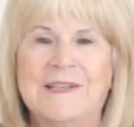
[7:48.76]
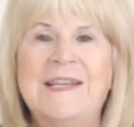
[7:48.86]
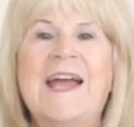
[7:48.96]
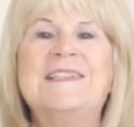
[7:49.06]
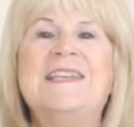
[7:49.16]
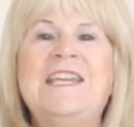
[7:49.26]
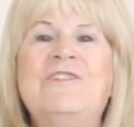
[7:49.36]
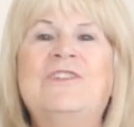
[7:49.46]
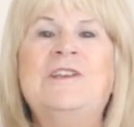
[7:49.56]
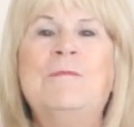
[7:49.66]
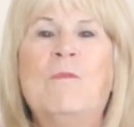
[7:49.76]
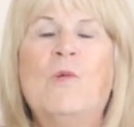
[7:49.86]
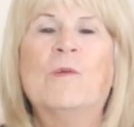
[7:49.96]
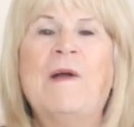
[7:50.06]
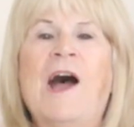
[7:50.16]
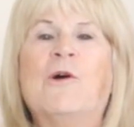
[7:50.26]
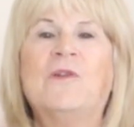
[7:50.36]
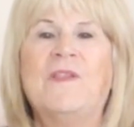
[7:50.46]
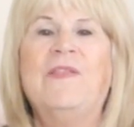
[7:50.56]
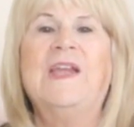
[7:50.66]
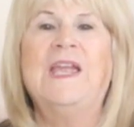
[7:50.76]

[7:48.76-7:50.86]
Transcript: It has even more power than the